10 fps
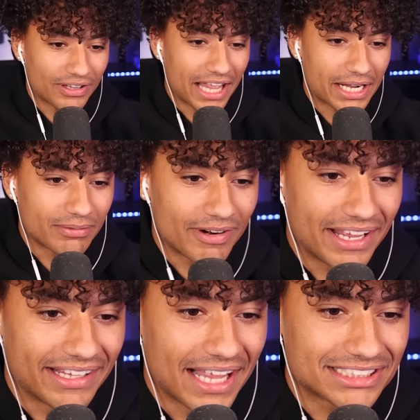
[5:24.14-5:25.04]
light up
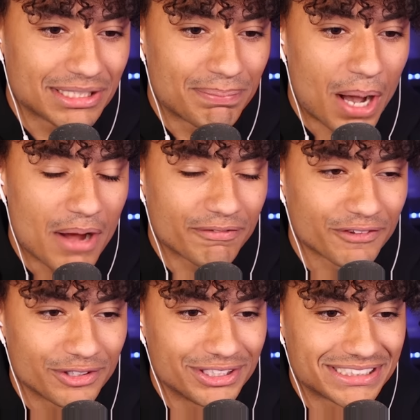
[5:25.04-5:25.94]
red. That's the bomb
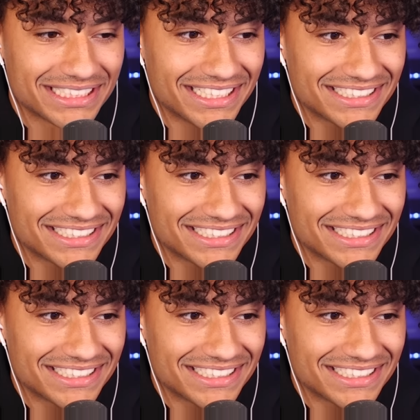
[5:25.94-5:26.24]
fruit. You see